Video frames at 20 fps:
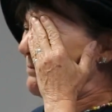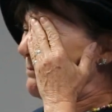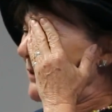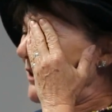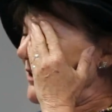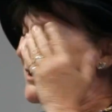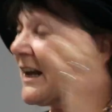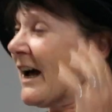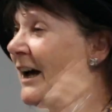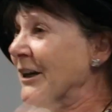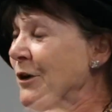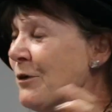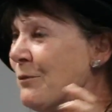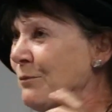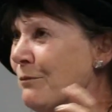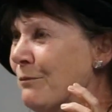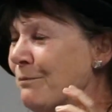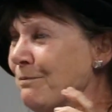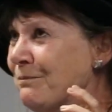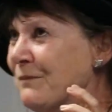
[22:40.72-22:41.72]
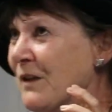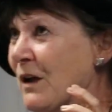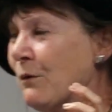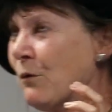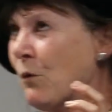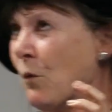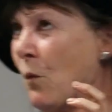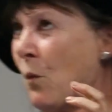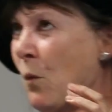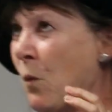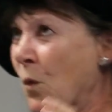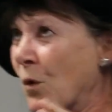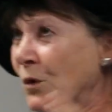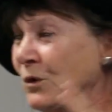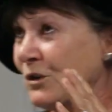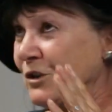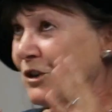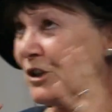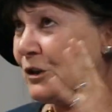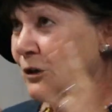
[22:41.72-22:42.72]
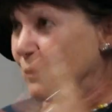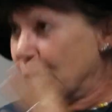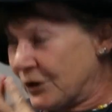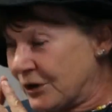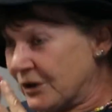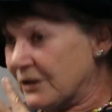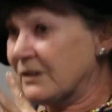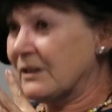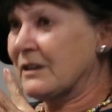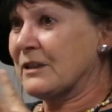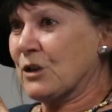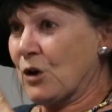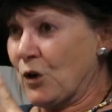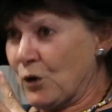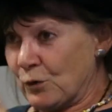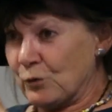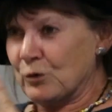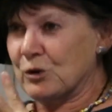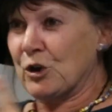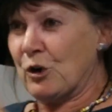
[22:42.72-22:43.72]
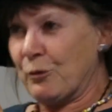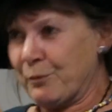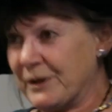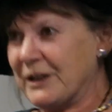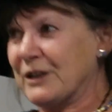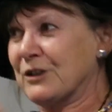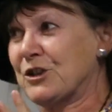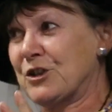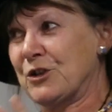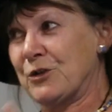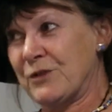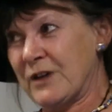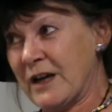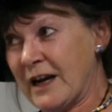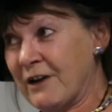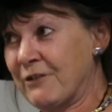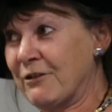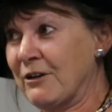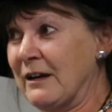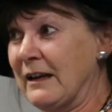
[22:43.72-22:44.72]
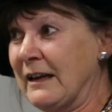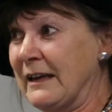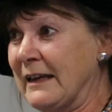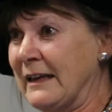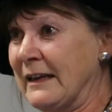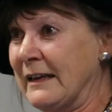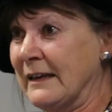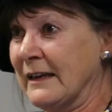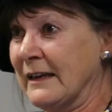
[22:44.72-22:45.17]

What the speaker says: because I don't want to look at this whole topic too narrowly.